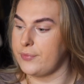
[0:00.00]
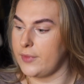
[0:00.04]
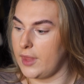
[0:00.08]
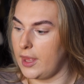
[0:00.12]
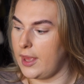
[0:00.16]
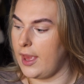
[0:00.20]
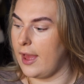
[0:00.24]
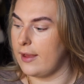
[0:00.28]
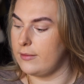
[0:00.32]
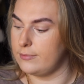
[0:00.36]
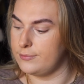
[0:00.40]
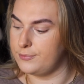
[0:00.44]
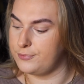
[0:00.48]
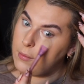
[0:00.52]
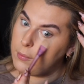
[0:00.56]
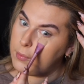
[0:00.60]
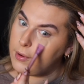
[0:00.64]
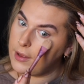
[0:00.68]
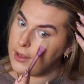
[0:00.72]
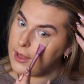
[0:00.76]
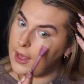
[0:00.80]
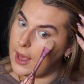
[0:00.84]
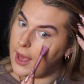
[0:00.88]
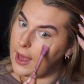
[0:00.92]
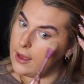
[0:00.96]
Yeah,
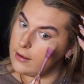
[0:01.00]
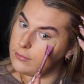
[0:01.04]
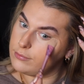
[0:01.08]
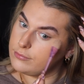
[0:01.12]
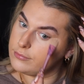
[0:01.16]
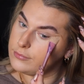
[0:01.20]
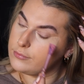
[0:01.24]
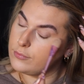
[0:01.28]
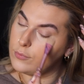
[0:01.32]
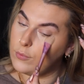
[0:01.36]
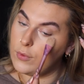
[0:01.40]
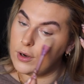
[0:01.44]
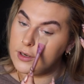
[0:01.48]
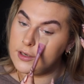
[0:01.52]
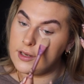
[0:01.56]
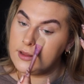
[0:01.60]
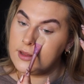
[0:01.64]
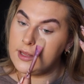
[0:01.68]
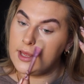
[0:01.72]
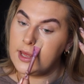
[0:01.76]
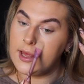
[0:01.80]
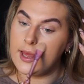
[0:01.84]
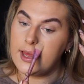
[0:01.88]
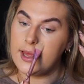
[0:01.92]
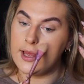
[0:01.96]
but yeah, word of
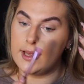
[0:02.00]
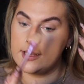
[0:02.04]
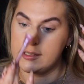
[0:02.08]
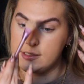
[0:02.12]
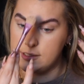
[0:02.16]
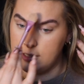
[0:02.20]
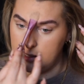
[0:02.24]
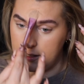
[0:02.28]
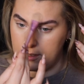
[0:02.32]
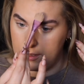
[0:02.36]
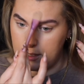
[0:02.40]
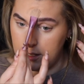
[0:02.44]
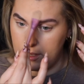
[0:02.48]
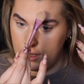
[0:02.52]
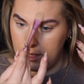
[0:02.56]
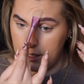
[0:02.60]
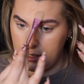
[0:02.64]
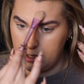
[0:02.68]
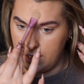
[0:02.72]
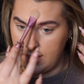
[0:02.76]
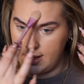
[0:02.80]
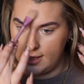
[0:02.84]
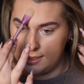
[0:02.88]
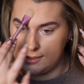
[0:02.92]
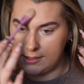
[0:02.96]
the year is
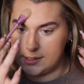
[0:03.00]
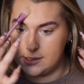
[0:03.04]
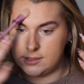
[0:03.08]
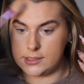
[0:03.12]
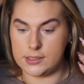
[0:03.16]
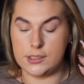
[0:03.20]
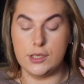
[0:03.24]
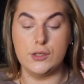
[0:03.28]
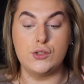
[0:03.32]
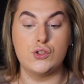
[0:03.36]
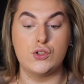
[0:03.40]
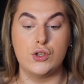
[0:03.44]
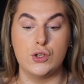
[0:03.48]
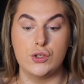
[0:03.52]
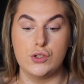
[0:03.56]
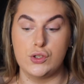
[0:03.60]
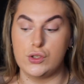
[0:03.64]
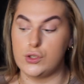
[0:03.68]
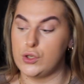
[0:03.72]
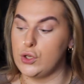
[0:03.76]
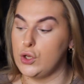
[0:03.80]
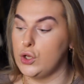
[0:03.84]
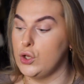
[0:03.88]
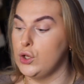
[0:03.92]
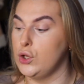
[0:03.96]

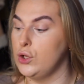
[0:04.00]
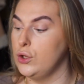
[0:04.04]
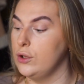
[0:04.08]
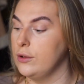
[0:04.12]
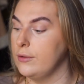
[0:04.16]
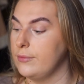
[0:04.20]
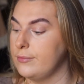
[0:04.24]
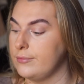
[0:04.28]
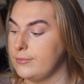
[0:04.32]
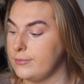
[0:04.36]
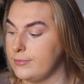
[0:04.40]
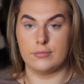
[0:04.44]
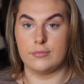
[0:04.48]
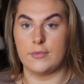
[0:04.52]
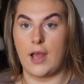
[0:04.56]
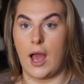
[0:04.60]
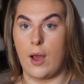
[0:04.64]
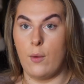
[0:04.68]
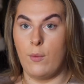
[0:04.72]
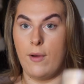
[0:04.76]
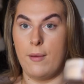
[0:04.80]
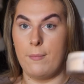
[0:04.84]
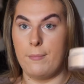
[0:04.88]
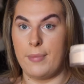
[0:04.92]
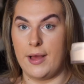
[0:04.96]
consistency. I
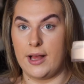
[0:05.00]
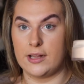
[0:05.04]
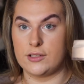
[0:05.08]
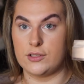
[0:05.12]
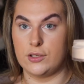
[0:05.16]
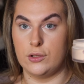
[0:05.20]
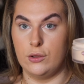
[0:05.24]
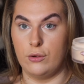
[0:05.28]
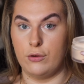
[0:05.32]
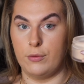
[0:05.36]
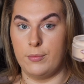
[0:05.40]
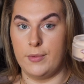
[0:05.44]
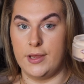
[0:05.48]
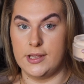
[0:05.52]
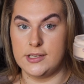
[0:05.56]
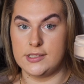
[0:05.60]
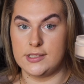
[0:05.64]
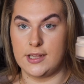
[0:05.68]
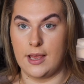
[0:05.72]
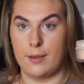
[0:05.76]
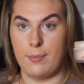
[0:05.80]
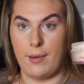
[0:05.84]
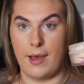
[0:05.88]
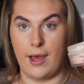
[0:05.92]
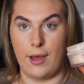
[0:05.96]
went back to Laura
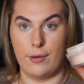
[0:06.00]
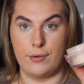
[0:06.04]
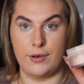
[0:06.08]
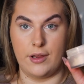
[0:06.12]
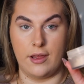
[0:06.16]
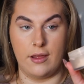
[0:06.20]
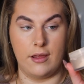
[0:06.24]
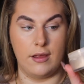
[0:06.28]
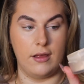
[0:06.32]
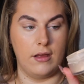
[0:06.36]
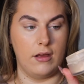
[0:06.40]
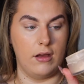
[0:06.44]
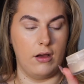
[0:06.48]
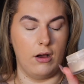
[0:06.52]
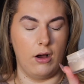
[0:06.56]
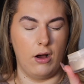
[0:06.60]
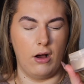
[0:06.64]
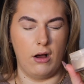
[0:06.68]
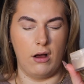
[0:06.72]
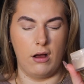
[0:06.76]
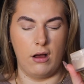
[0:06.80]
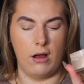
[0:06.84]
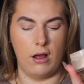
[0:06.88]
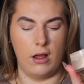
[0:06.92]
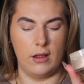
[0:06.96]
Mercier powder.
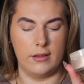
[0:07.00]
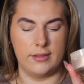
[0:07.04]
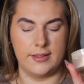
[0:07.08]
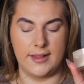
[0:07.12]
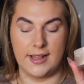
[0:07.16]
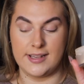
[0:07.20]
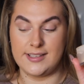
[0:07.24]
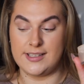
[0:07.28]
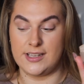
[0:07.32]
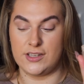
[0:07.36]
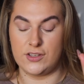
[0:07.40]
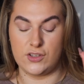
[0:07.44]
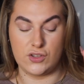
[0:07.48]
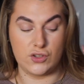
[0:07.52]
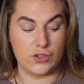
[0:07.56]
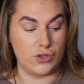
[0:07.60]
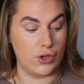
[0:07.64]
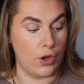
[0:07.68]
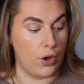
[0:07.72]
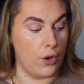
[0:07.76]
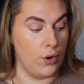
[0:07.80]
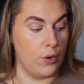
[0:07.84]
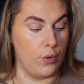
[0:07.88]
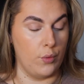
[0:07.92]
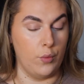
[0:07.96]
Oh, this is
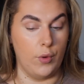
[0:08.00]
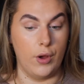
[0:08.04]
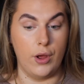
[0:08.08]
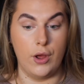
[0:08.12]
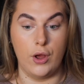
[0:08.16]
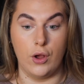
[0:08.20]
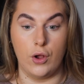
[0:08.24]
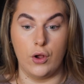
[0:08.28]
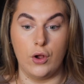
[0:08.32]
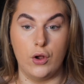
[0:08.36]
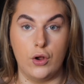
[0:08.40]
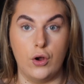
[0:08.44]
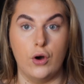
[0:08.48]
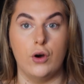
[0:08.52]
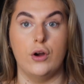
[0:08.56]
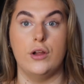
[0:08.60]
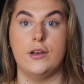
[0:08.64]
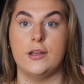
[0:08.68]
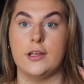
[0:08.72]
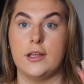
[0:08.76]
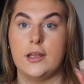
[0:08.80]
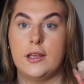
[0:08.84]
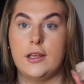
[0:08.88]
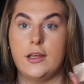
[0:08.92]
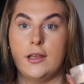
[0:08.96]
so good.